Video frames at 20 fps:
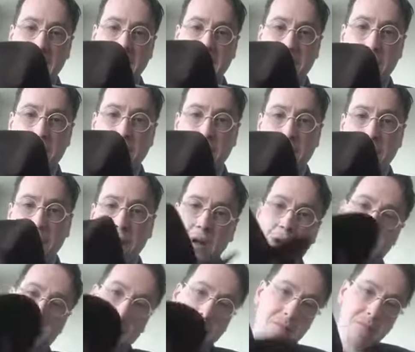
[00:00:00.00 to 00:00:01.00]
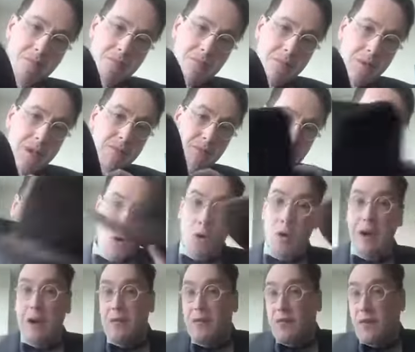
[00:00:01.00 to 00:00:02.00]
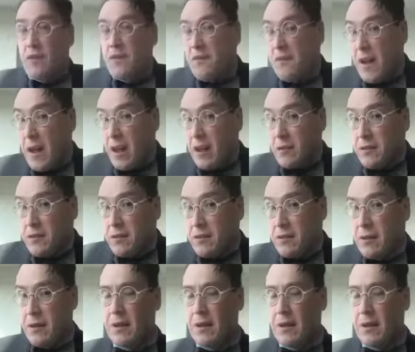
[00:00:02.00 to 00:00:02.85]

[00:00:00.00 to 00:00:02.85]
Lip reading: fur felt. If you're going for felt,